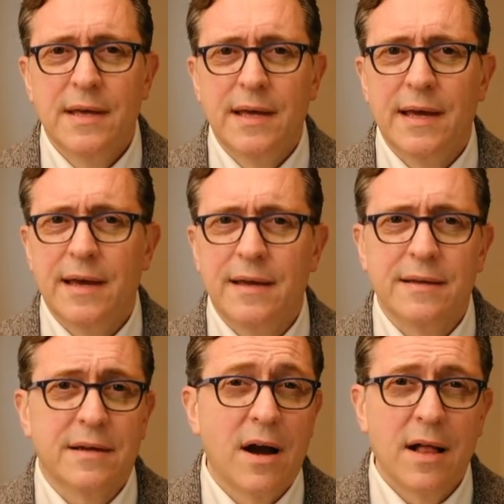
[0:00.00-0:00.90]

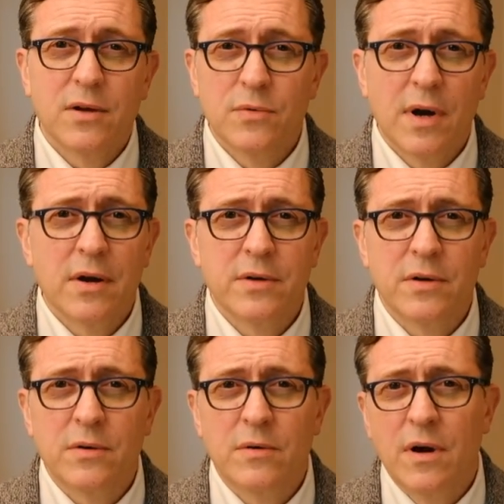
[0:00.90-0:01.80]
and
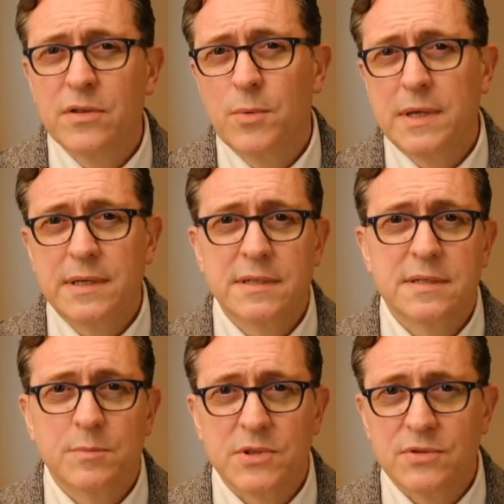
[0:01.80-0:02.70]
Colorado all the way east
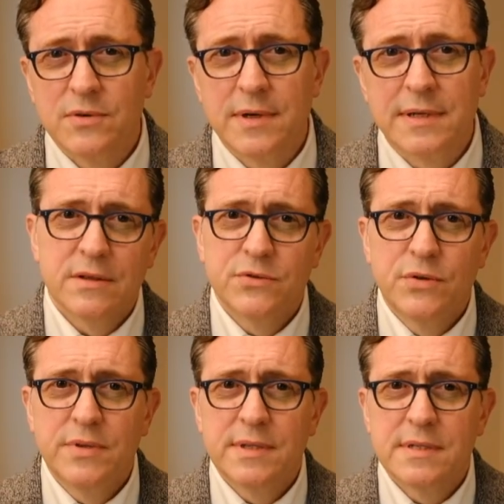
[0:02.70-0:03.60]
to Missouri.
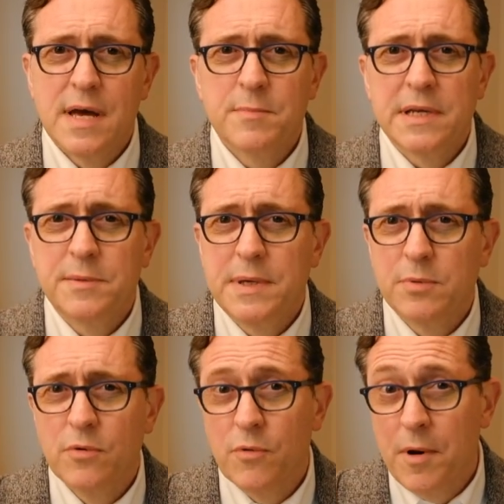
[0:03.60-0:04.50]
Truth is, not many
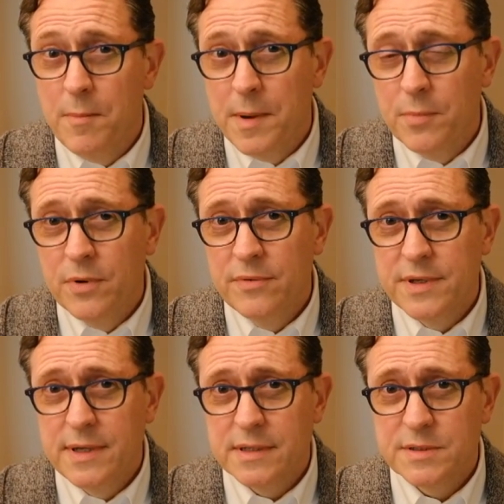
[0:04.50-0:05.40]
people remember the
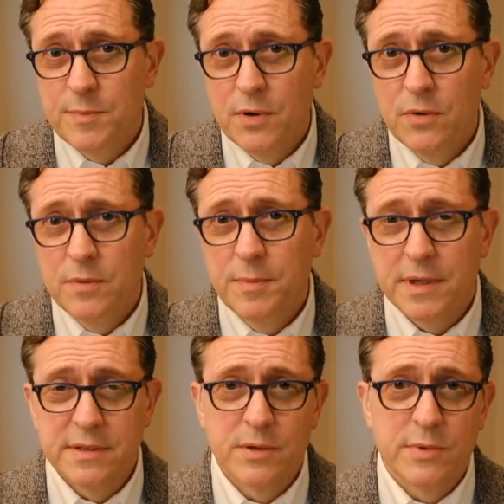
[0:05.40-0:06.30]
Dust Bowl
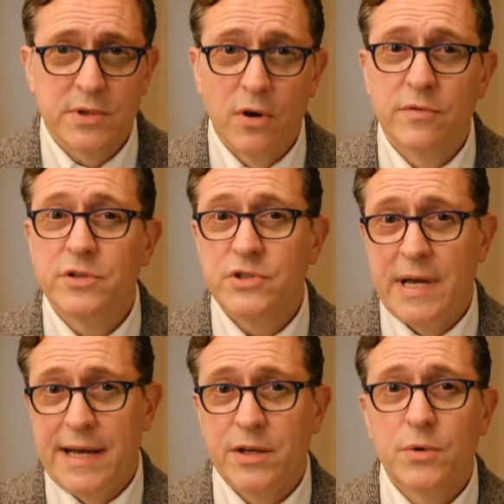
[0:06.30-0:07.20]
because it was
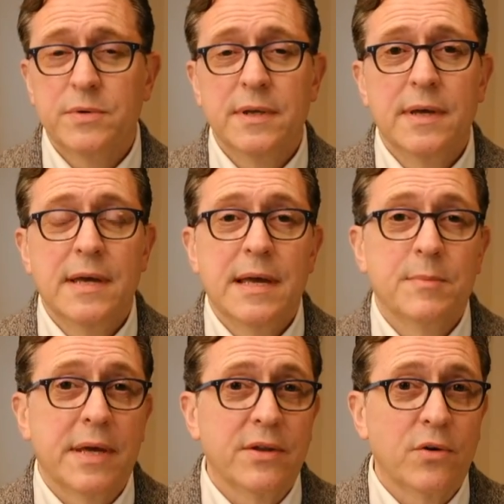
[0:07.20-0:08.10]
overshadowed
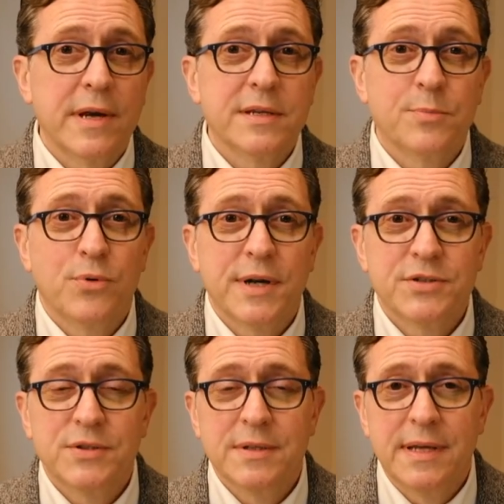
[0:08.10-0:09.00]
by the Great
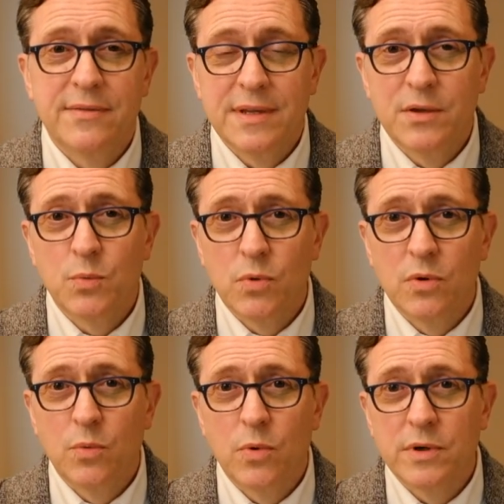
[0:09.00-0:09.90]
Depression and then
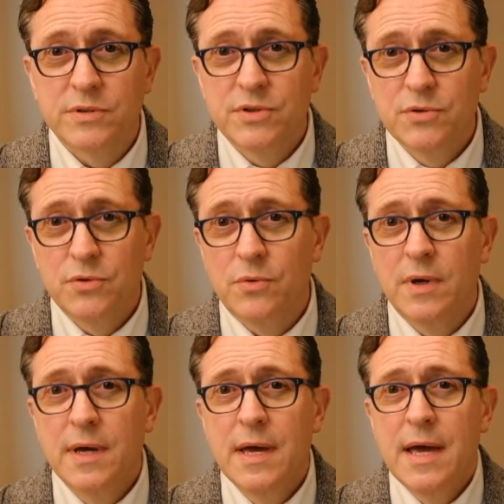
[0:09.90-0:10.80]
World War II.
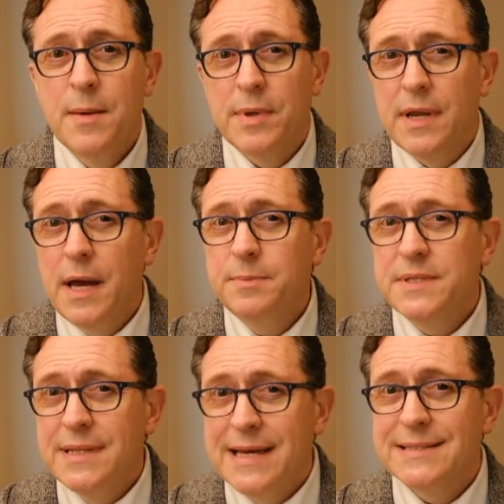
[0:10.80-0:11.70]
But up
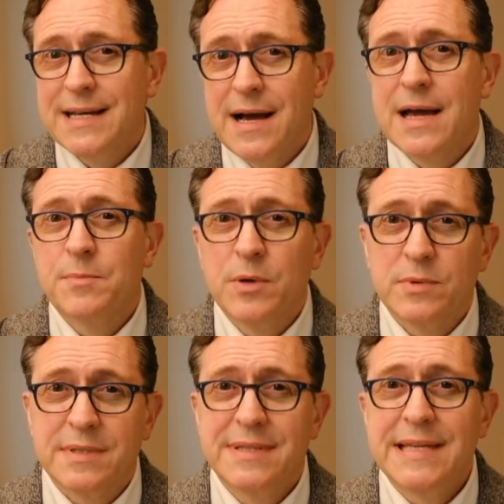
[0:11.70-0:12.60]
to that time, it
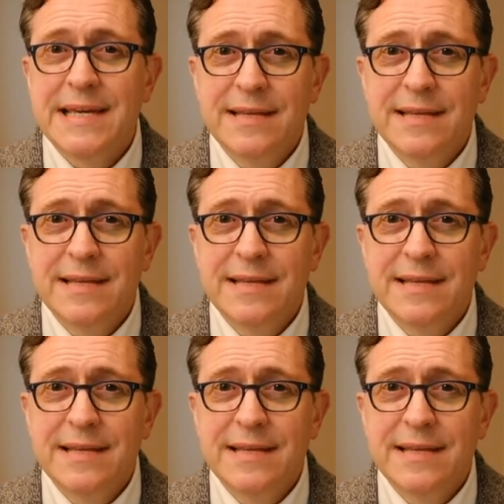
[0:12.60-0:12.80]
was the